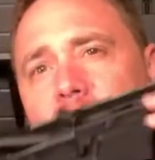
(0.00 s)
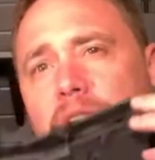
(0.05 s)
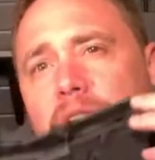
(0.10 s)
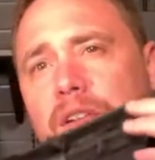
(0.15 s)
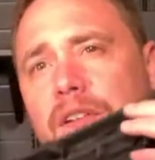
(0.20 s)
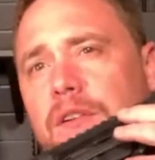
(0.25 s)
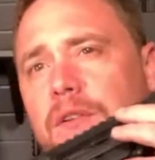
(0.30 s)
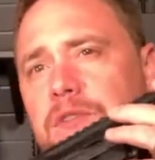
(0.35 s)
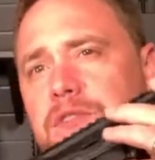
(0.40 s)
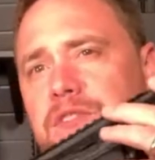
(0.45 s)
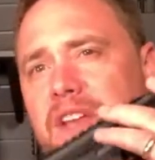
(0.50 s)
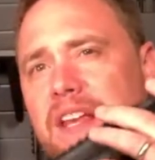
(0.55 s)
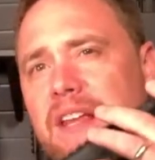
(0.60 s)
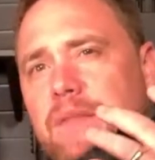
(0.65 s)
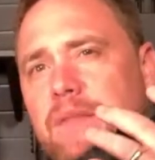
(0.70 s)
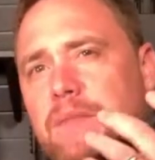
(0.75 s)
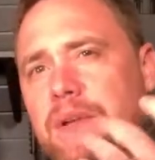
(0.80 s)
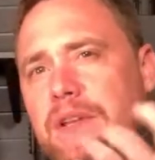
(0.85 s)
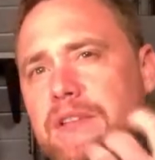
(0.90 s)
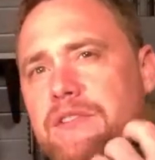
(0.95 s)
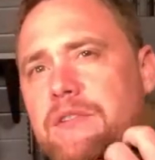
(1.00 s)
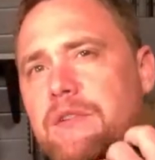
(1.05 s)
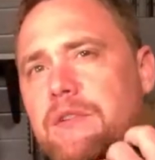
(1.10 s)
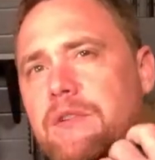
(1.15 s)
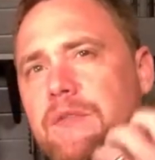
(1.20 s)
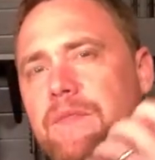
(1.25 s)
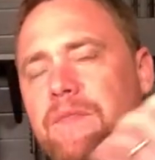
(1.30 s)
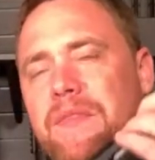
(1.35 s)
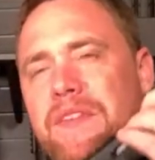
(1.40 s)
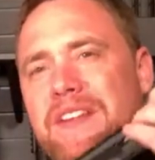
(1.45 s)
their little Saint
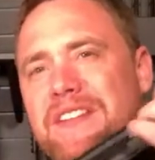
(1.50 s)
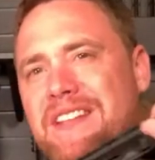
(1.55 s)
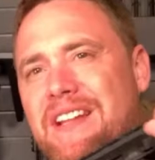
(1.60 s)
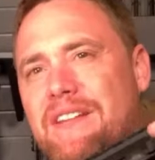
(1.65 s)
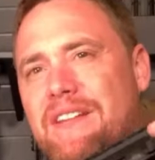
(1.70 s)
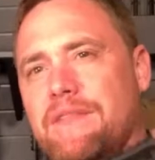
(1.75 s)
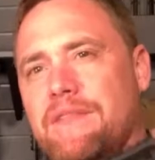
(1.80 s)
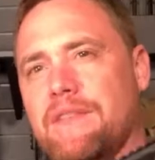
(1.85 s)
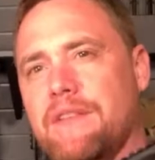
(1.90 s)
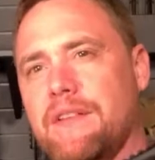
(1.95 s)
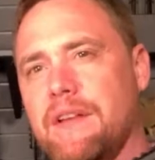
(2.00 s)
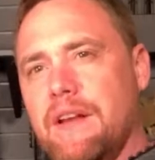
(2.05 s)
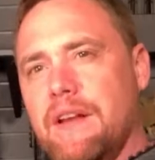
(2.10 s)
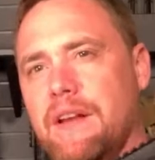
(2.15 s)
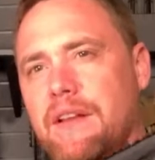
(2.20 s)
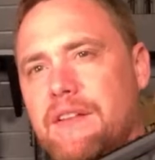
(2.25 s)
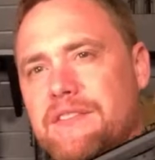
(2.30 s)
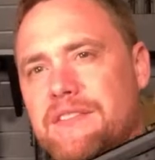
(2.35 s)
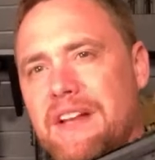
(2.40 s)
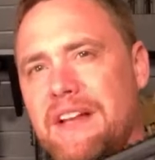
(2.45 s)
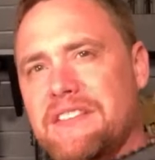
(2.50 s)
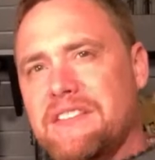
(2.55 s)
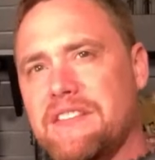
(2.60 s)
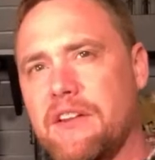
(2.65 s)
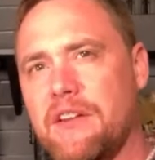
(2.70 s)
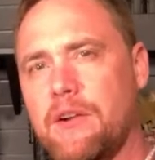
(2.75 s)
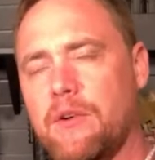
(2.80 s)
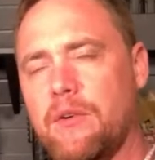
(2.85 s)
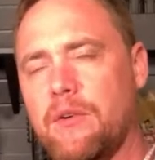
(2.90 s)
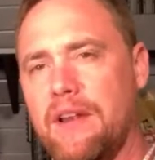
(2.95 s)
pistol. It doesn't have sights
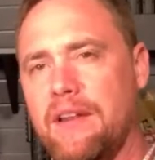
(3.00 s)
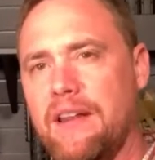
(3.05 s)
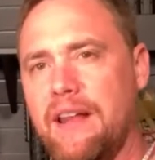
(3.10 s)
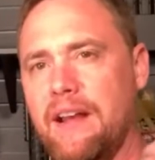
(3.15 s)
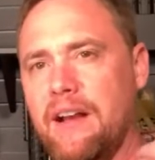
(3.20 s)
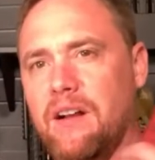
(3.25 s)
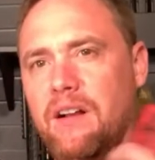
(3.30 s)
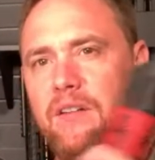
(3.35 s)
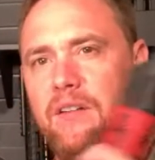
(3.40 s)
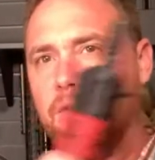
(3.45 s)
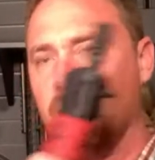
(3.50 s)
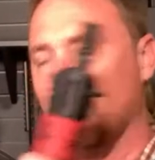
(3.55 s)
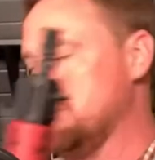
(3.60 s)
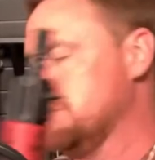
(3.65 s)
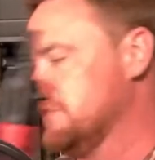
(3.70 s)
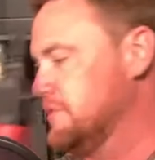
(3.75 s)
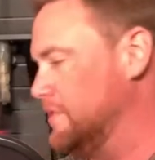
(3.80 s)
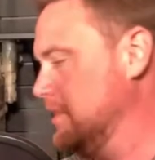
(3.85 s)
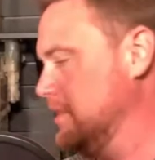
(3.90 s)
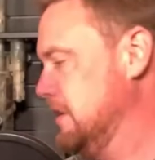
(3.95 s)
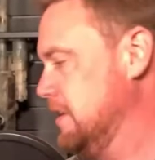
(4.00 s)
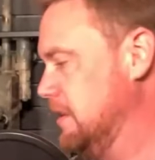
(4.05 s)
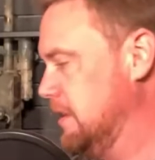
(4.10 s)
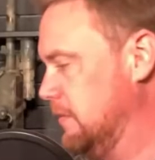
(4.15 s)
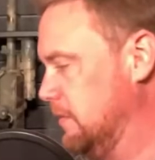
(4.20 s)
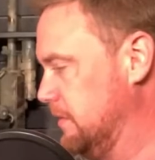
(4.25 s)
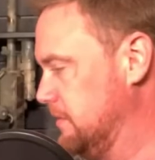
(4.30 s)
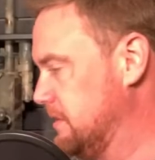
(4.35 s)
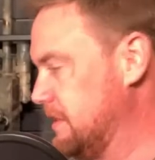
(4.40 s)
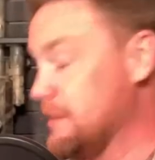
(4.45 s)
on it right now, of course.
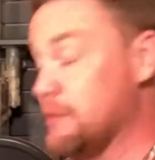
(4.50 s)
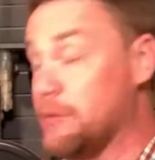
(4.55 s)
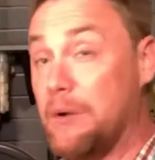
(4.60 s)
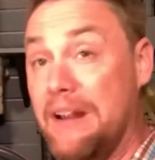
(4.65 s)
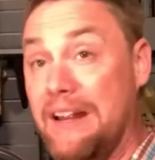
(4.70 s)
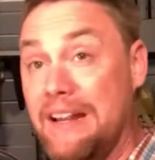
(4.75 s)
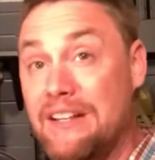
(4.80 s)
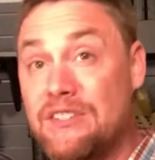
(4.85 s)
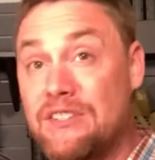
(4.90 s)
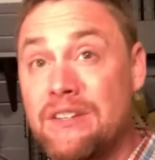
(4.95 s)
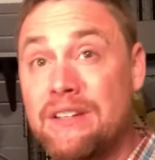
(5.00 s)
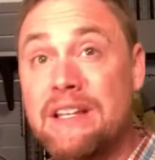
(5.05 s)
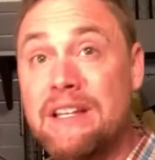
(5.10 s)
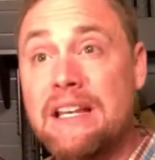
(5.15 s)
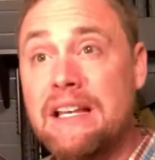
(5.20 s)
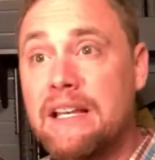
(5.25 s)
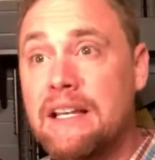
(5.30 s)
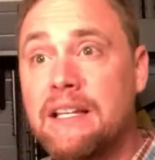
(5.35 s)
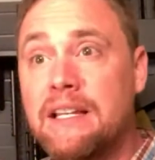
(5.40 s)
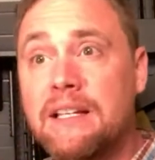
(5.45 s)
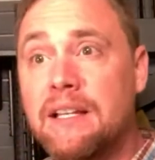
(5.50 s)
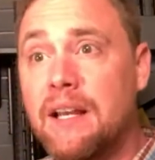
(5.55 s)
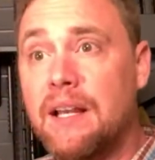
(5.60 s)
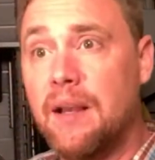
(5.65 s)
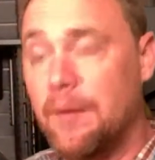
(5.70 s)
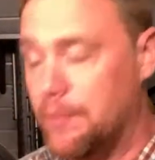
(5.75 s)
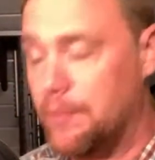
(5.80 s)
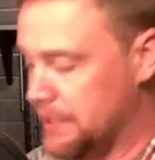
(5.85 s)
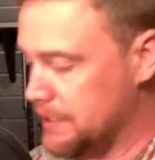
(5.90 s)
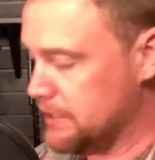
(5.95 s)
When I was at the range, it did,
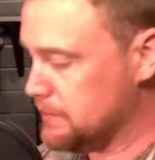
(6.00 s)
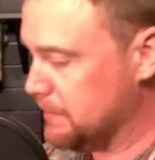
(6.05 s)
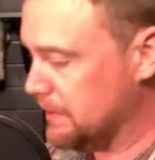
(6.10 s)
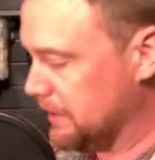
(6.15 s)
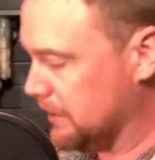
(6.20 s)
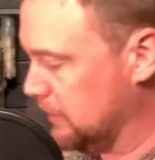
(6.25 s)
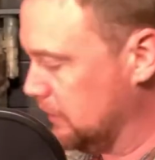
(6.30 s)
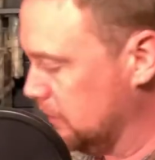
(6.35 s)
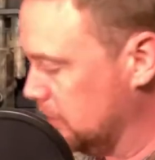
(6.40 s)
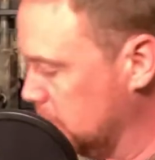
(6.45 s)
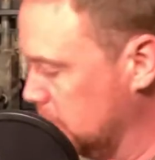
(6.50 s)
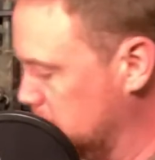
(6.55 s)
but it's been a good little